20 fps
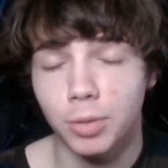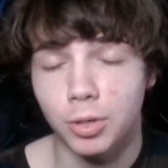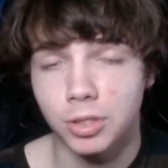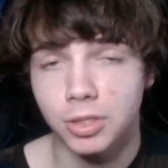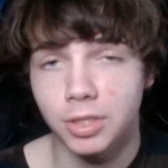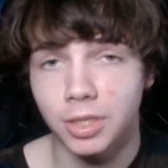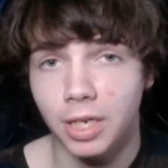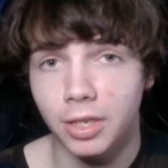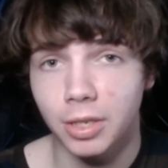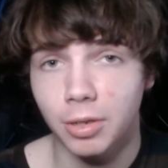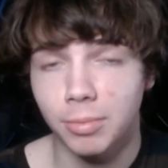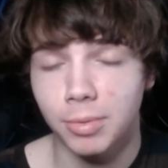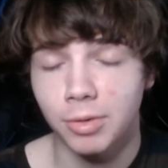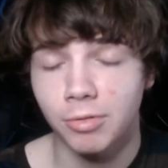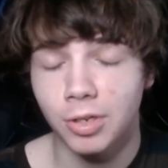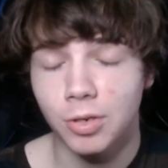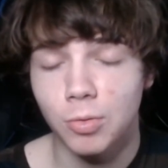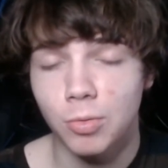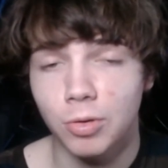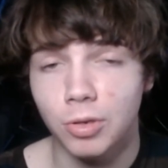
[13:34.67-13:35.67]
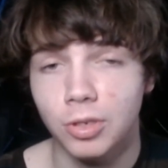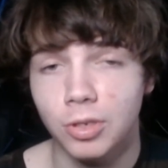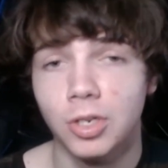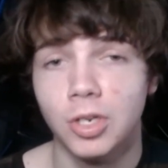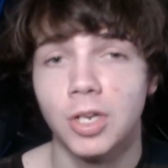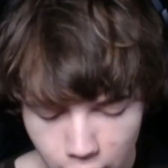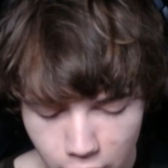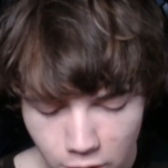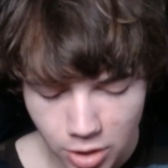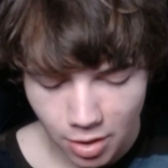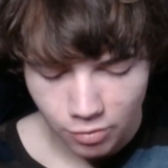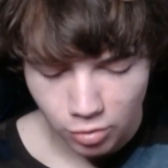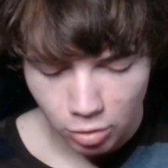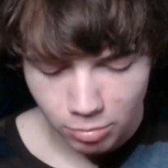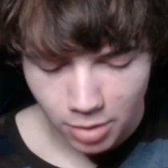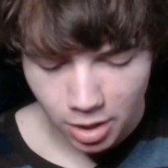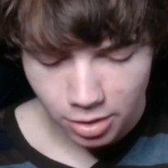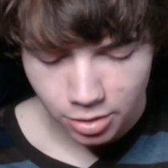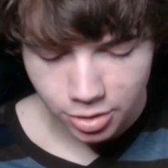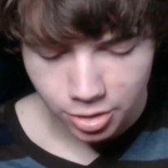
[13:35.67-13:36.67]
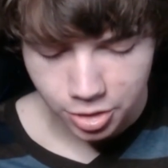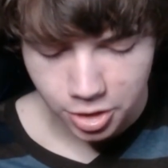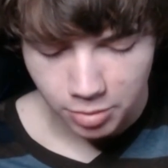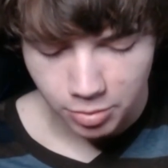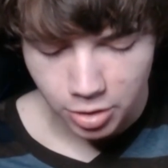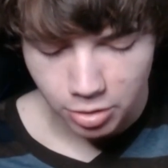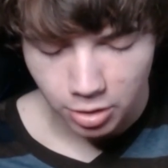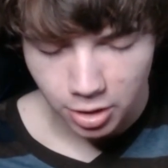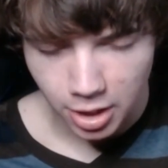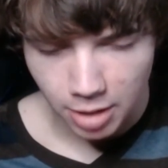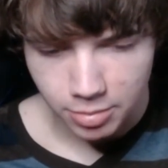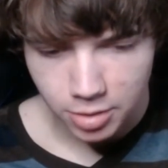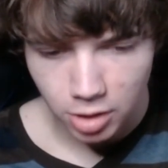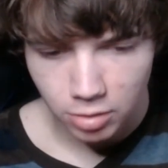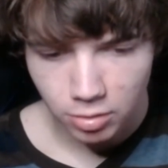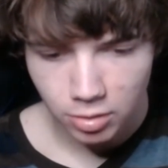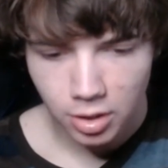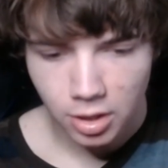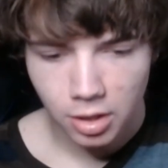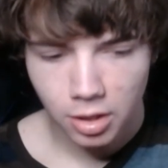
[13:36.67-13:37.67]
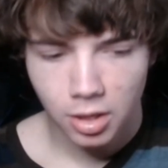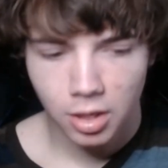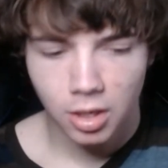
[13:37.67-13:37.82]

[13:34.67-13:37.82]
personally, I think it'll be really cool. Do you have role models or someone you look up to?